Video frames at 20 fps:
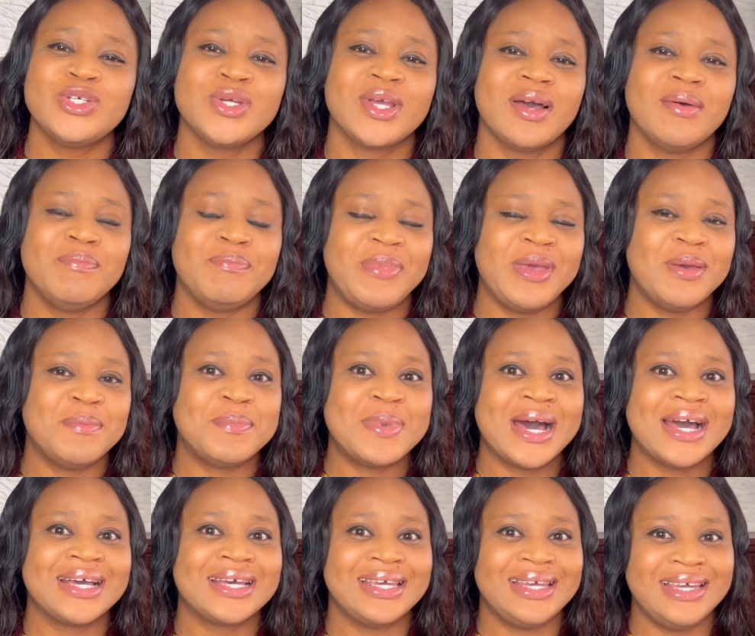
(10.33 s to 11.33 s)
you can pay
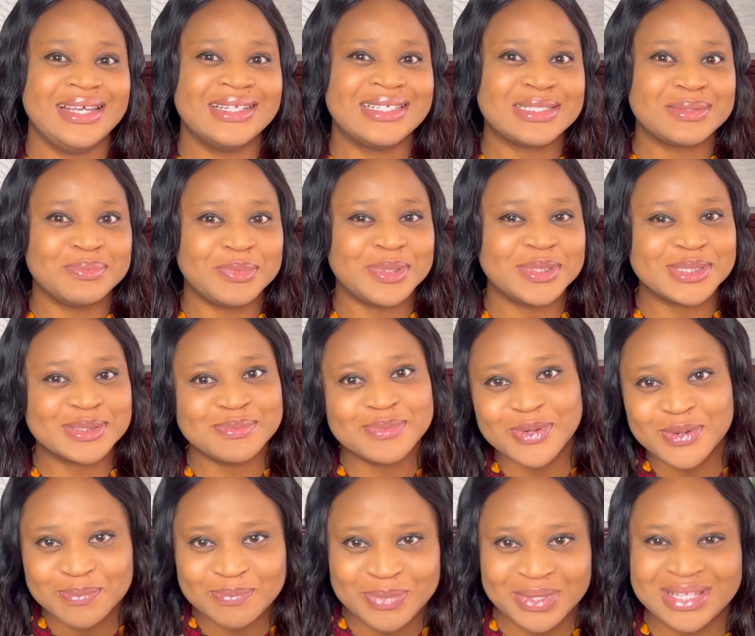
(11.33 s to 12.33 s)
back in
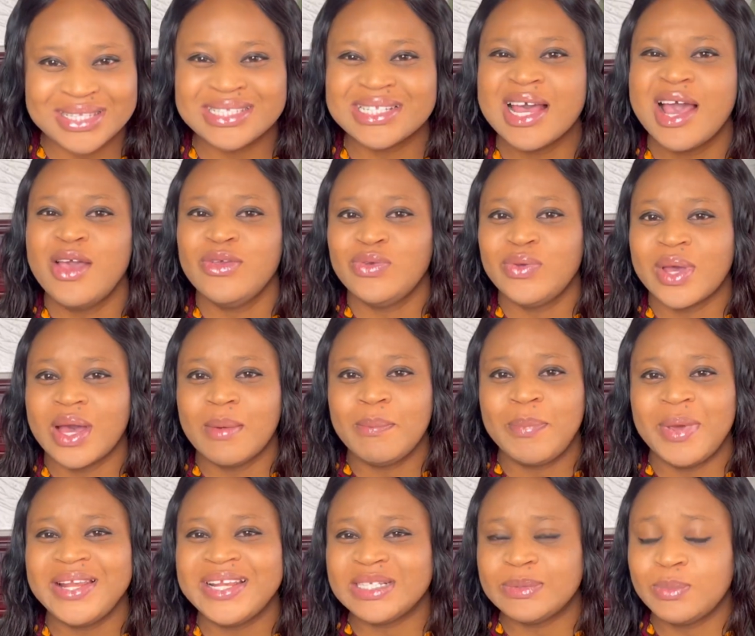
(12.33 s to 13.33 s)
small bits. You can
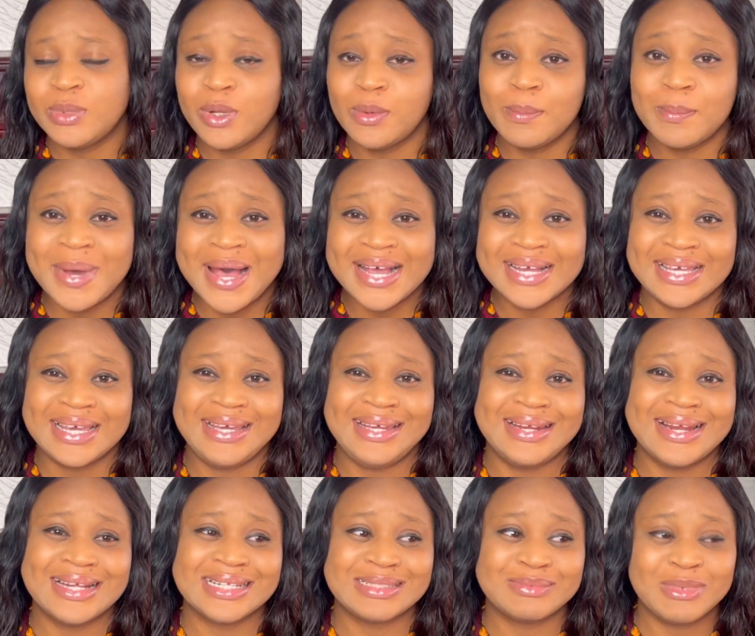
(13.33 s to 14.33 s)
pay this loan back in
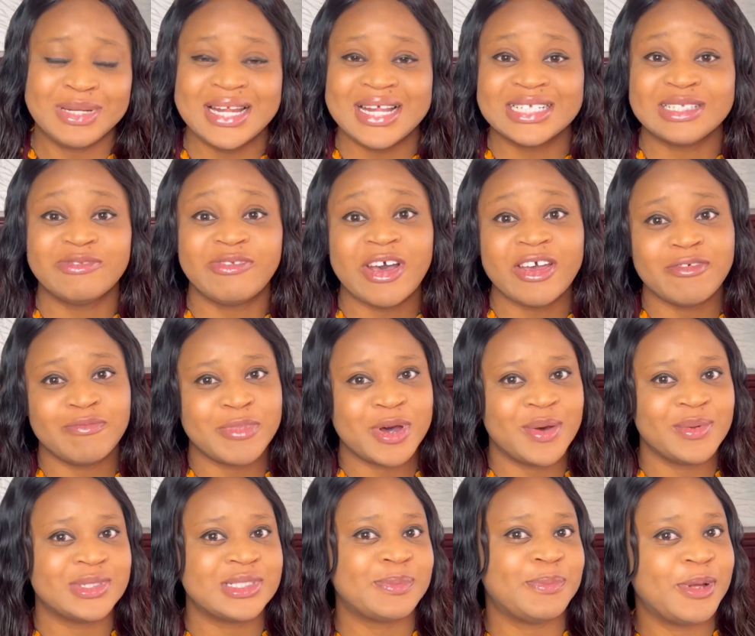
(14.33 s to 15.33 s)
as small as
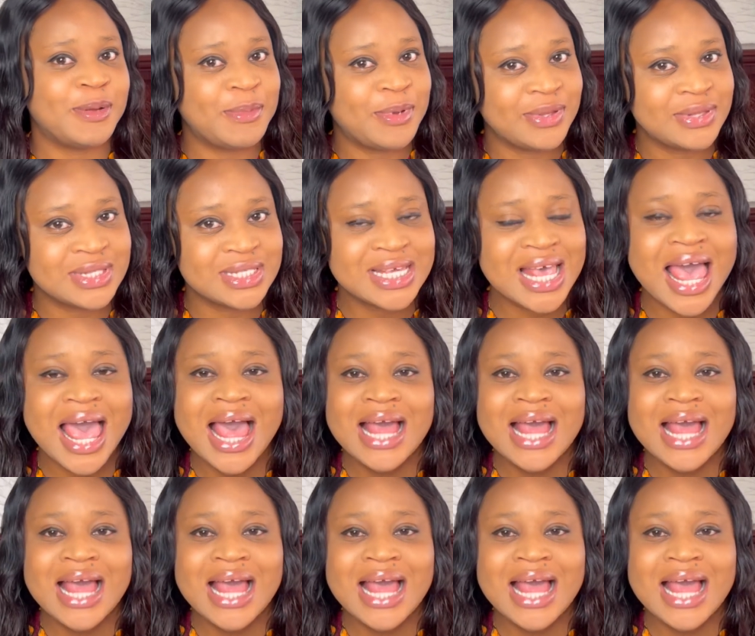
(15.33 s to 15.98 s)
£5 per month.